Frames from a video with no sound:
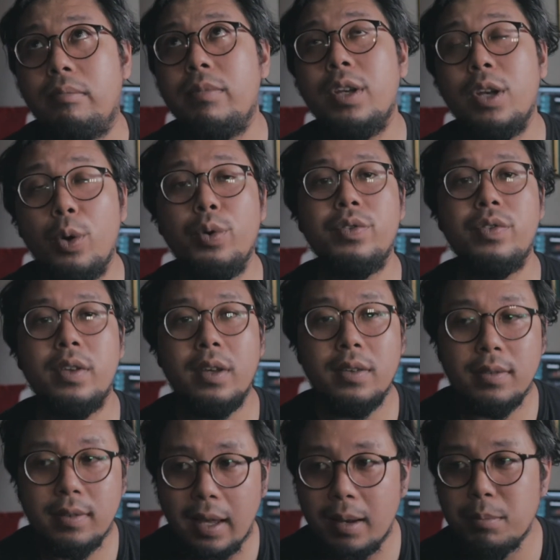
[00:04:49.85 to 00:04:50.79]
knows
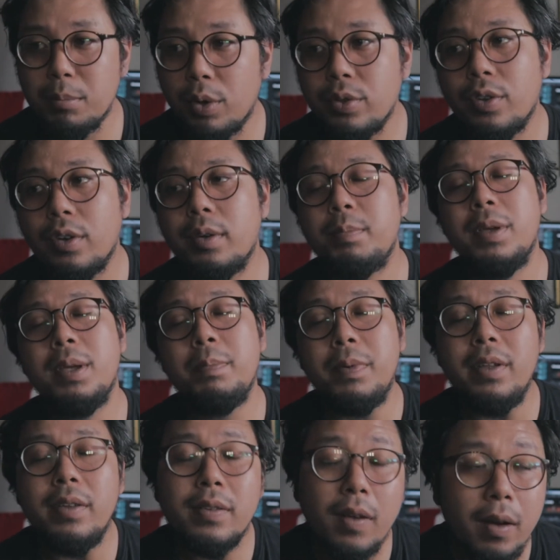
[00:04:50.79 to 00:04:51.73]
this and most of the
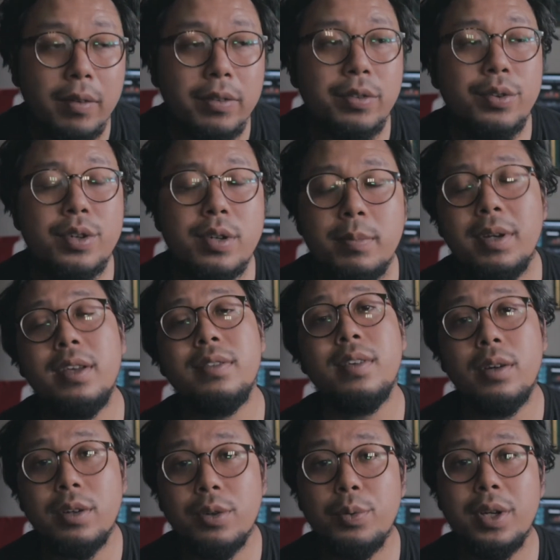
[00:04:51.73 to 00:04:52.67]
people on social media
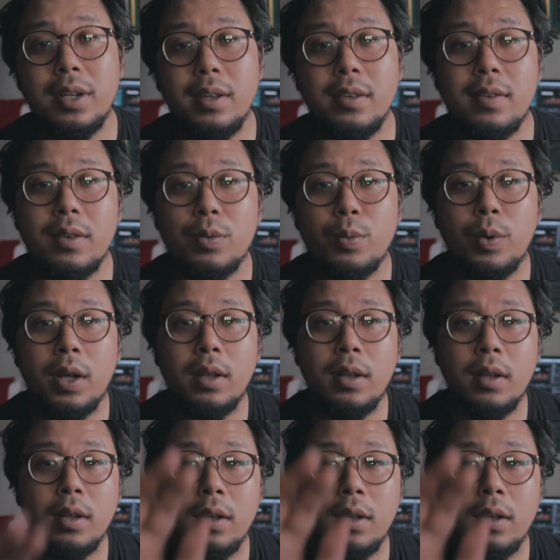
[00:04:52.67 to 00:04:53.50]
are doing this as well.